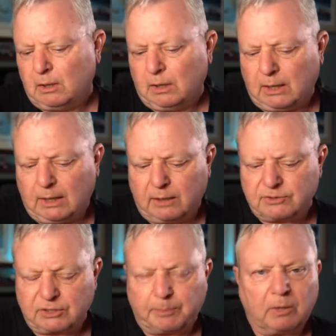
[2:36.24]

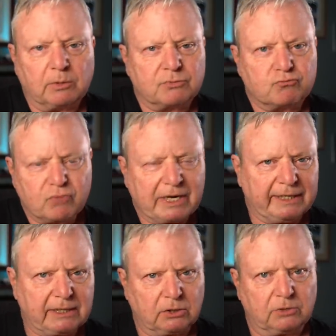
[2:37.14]
Zippo was
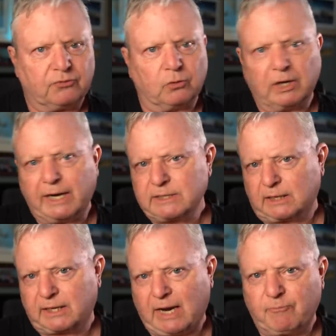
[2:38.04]
really good for lighting a
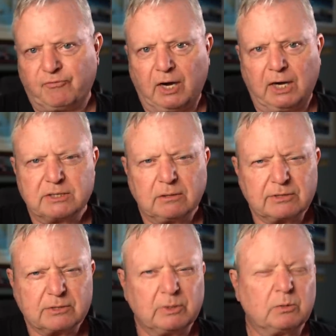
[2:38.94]
campfire, as long as
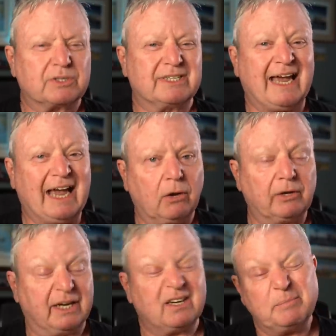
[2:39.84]
the wind wasn't
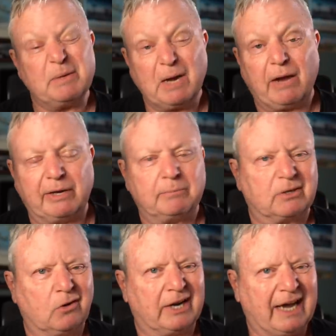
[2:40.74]
howling, it could be blowing, but
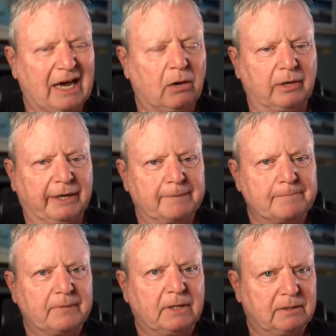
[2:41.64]
not howling,
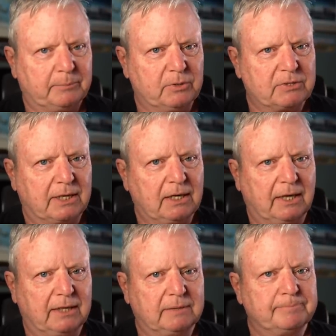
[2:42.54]
the butane
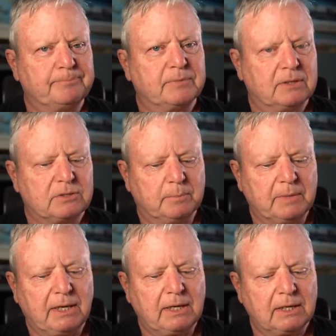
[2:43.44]
liner, to
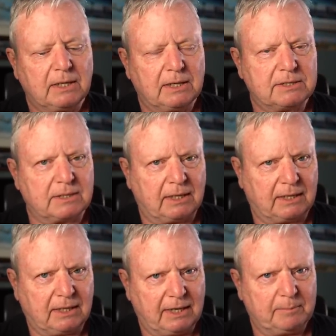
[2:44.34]
me, it's a
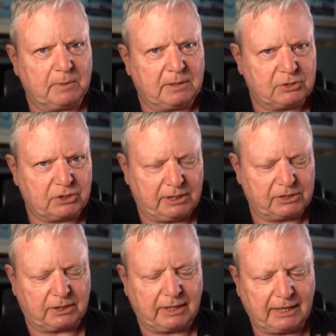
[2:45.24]
game
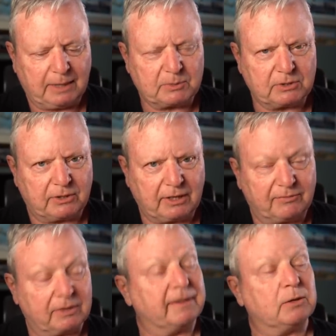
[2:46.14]
changer. I absolutely love
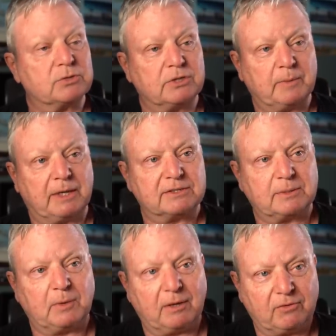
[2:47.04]
it. And they also make
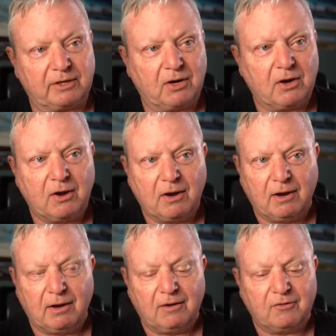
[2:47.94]
some lovely
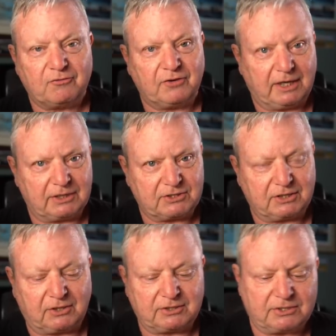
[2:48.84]
fire
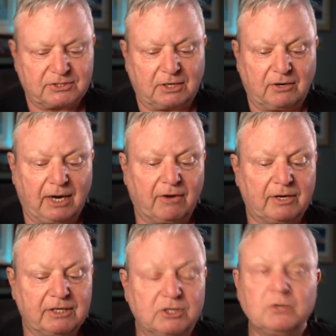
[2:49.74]
starters. So Harry,
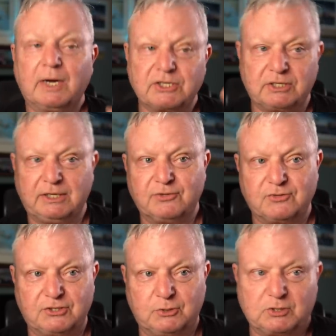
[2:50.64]
you actually
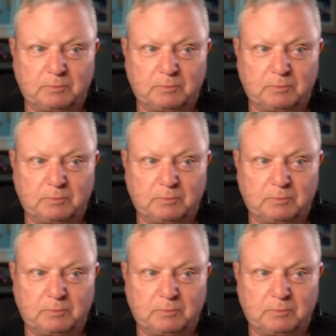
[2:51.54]
introduced